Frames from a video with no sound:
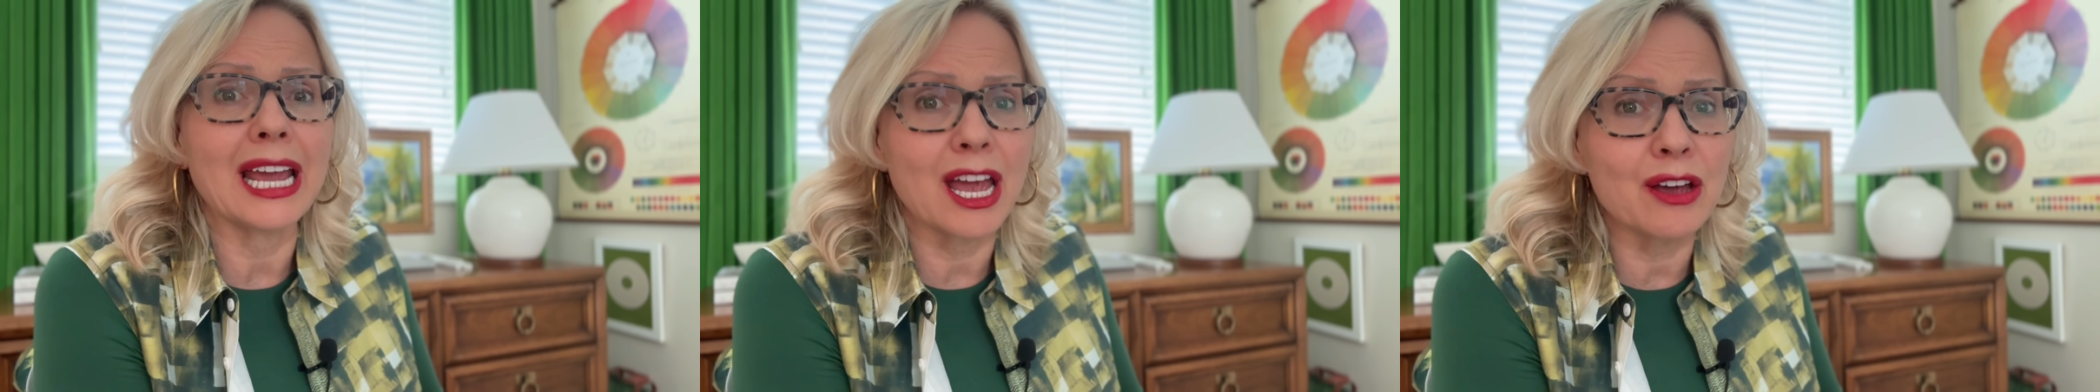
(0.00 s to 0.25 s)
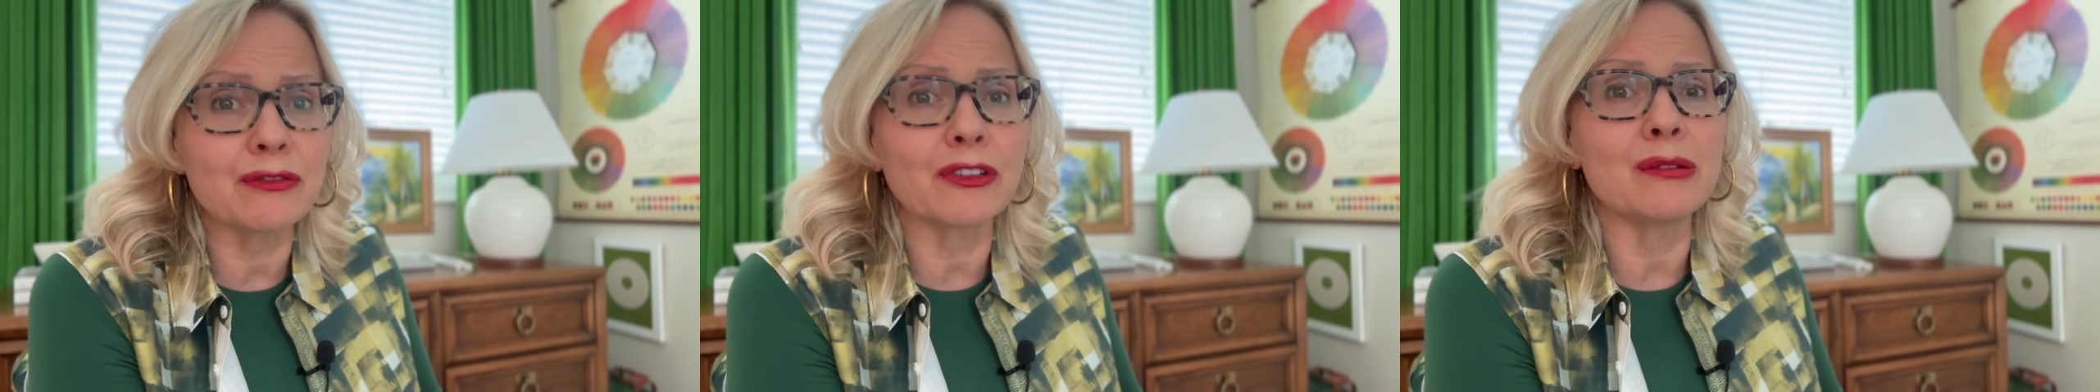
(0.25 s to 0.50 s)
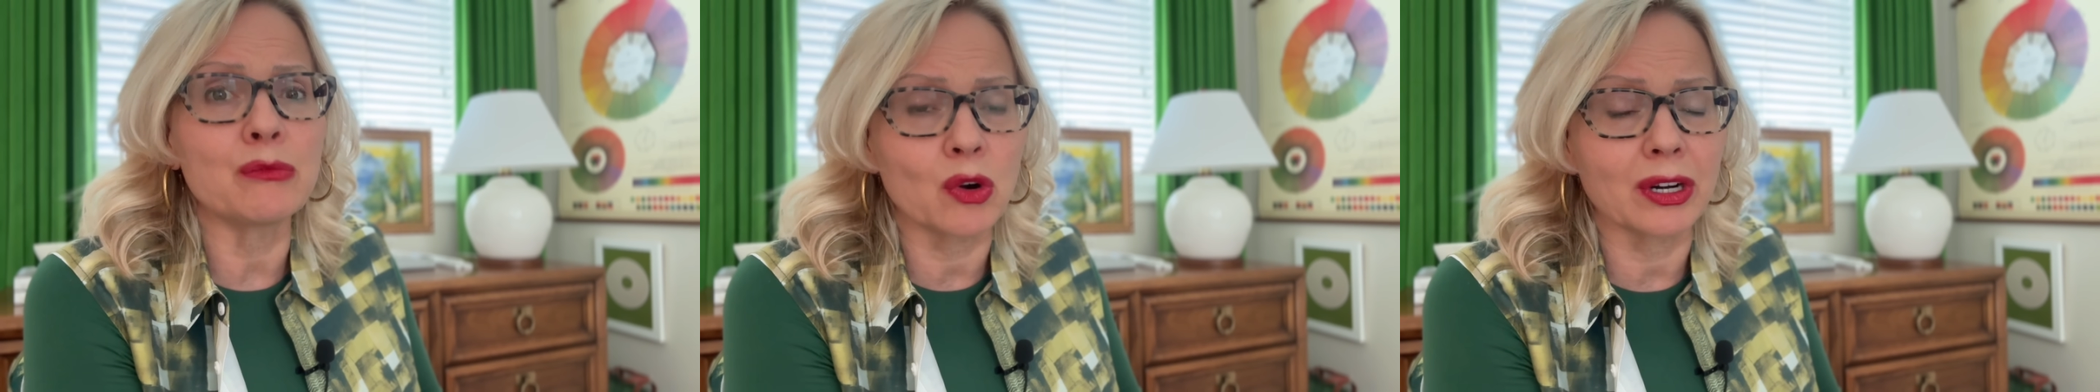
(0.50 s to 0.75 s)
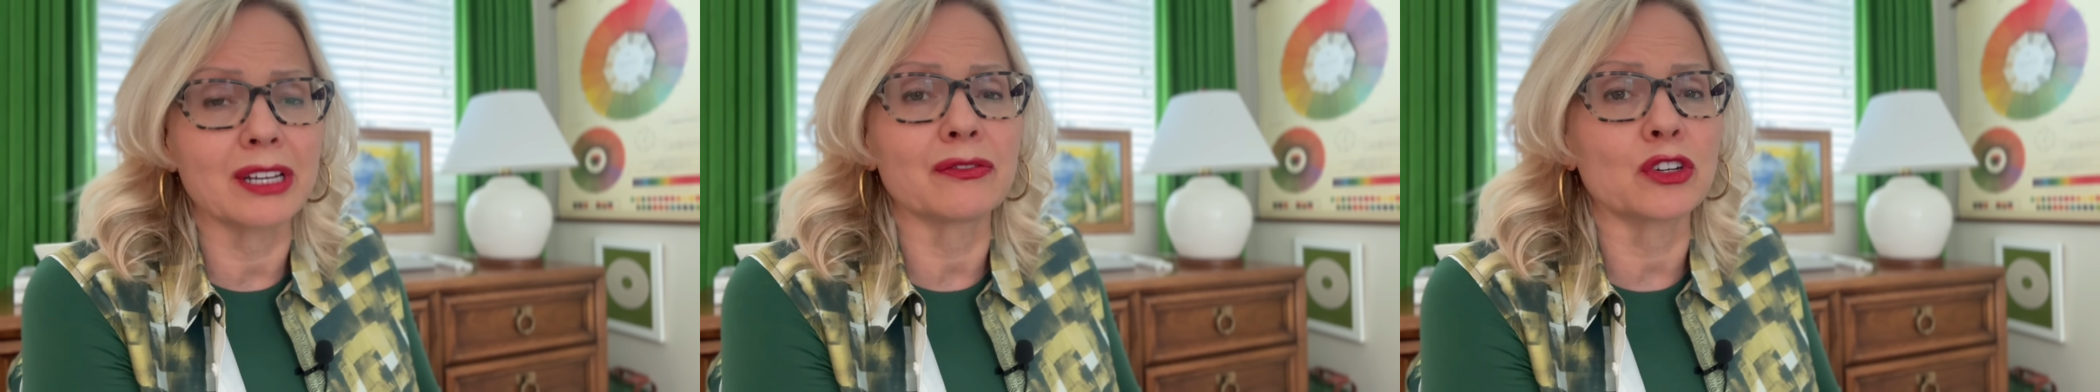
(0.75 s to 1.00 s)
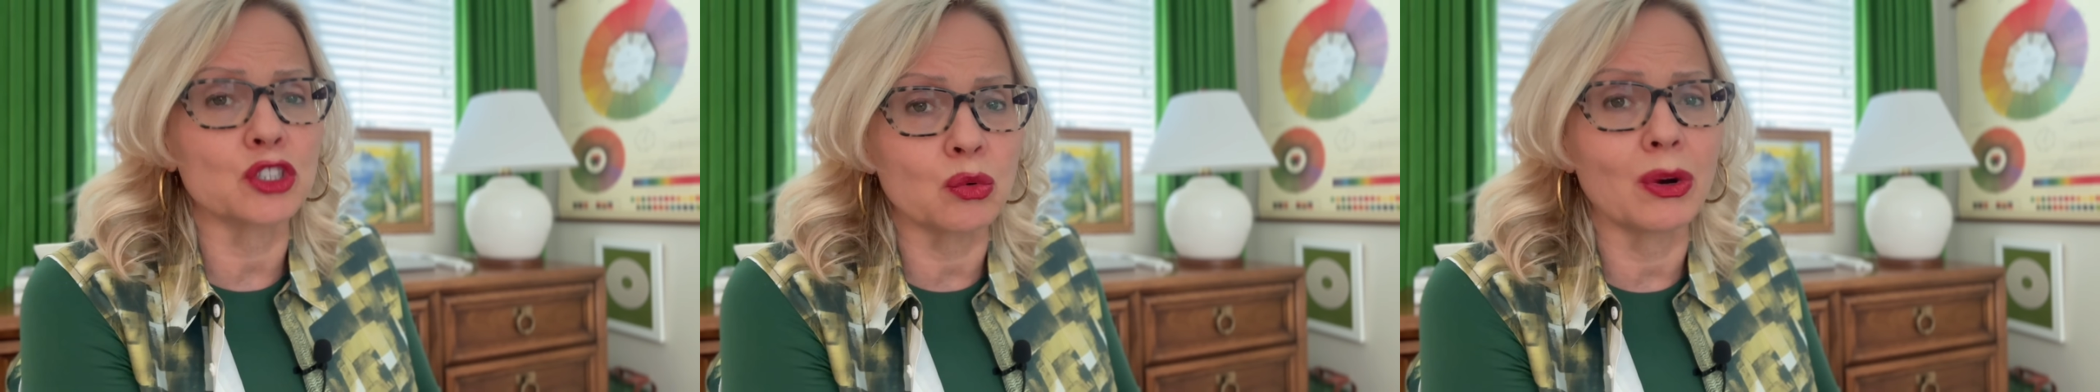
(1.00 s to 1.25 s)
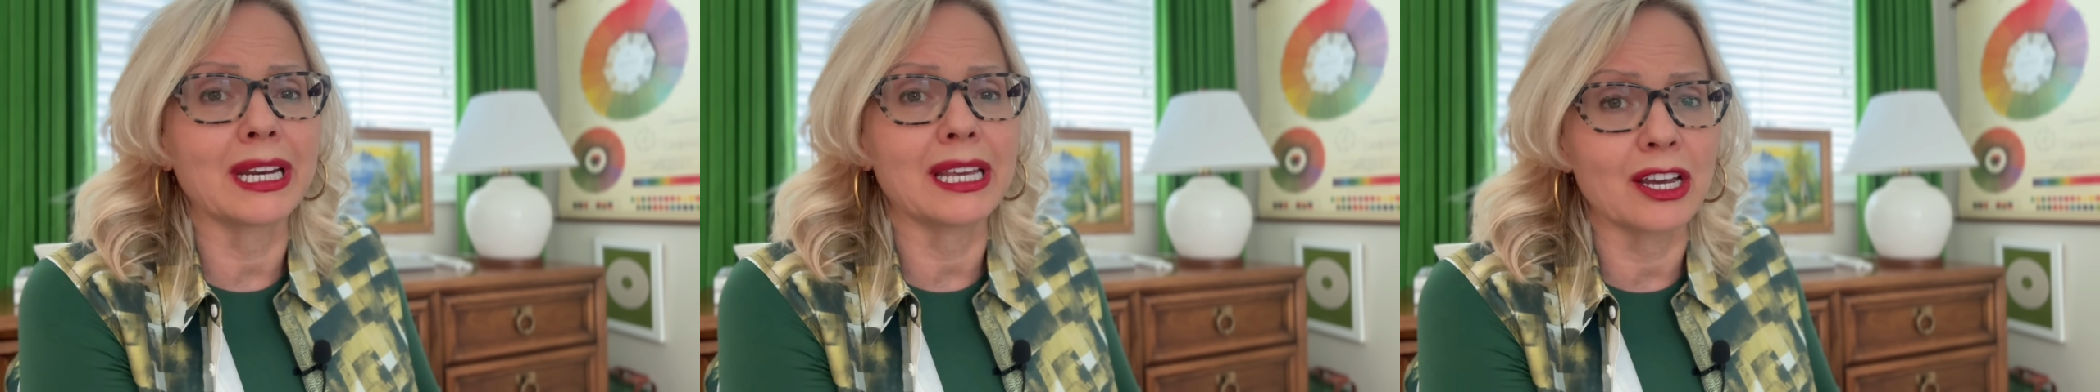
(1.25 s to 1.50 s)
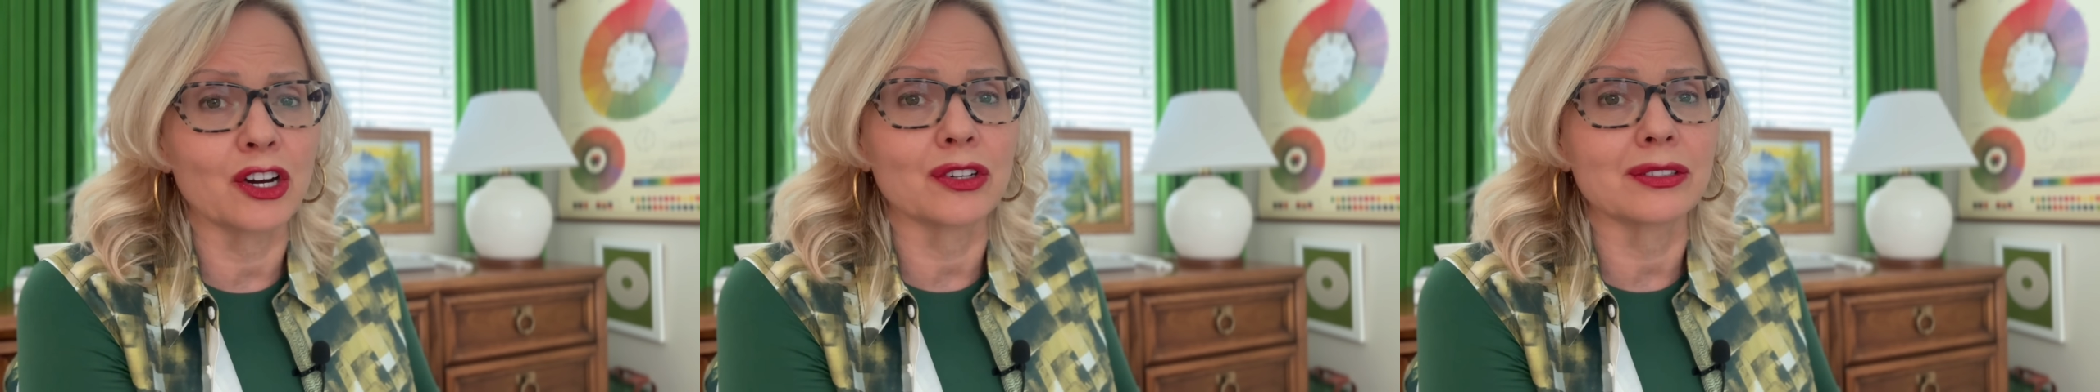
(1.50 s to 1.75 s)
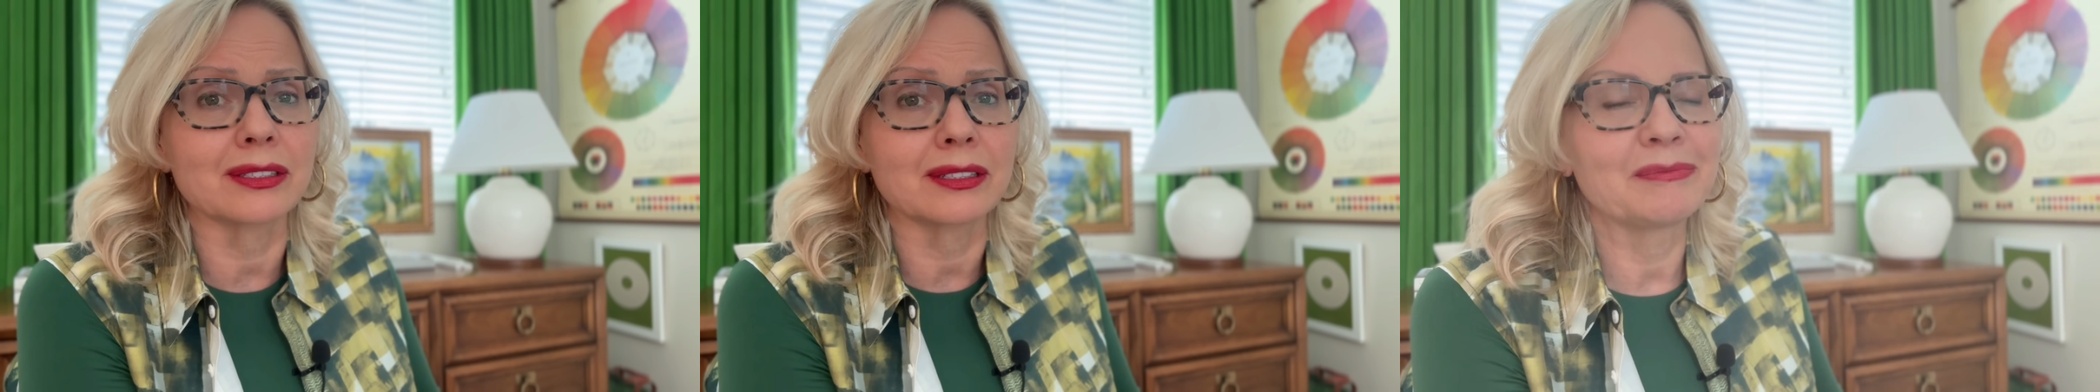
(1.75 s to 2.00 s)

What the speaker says: every morning for 20 years.